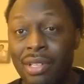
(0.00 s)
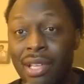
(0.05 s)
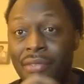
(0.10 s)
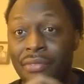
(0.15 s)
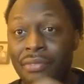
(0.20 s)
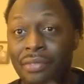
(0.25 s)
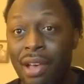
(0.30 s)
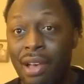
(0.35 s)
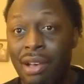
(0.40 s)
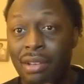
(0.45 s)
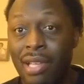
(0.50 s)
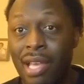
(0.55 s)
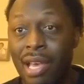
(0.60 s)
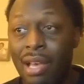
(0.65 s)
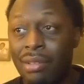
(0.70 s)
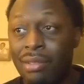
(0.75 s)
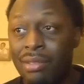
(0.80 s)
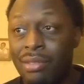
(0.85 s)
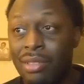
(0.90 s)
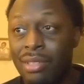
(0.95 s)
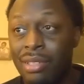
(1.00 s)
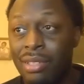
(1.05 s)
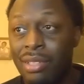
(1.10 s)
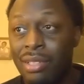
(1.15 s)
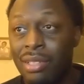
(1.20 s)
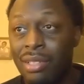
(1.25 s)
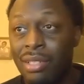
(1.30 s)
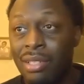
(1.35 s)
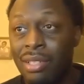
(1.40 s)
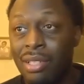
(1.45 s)
they found out
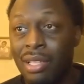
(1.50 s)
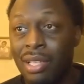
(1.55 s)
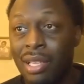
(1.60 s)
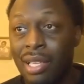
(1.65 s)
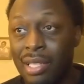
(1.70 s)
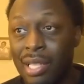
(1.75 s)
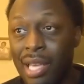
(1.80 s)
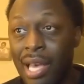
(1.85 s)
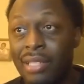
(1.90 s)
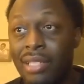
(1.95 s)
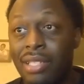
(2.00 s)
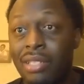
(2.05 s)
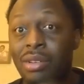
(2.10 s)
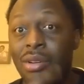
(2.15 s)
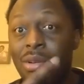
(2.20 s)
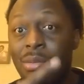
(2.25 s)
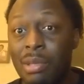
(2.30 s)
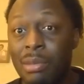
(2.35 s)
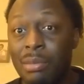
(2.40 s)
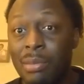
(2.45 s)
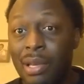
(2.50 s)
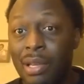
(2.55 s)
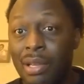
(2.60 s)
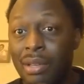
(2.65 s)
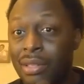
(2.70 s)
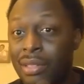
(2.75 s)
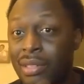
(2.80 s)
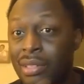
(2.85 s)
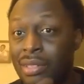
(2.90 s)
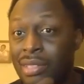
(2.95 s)
and got to know me better.
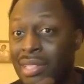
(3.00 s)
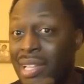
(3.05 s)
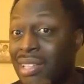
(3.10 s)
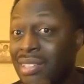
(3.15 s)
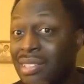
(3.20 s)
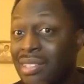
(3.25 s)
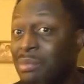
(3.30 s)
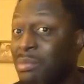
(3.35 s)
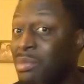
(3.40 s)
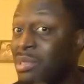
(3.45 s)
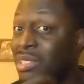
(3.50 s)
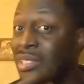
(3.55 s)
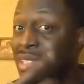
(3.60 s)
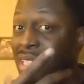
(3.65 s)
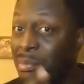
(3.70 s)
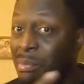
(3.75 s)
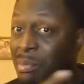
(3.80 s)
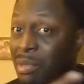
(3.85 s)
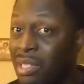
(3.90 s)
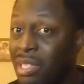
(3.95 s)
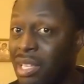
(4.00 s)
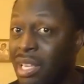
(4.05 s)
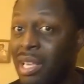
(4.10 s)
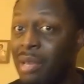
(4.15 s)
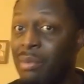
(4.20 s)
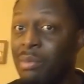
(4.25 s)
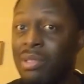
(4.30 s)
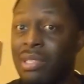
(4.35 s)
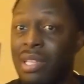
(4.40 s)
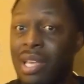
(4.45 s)
There's some resentment
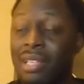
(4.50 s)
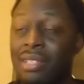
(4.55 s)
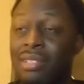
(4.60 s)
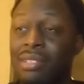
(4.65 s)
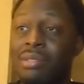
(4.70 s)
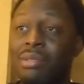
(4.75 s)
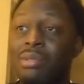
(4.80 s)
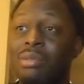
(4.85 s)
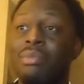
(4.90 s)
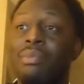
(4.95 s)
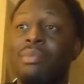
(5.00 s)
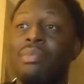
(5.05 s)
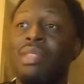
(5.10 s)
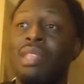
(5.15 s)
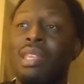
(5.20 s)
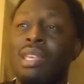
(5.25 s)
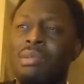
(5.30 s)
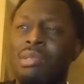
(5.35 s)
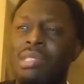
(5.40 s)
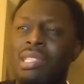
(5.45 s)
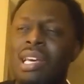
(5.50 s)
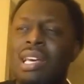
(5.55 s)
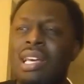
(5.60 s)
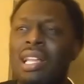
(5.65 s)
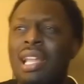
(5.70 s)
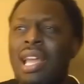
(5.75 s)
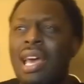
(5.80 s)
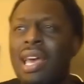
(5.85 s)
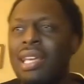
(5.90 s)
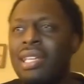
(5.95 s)
came with that too. It was kind
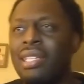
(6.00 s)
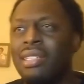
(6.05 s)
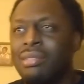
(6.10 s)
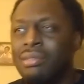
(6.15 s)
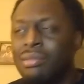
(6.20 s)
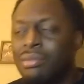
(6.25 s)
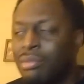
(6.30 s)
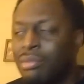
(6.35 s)
of like,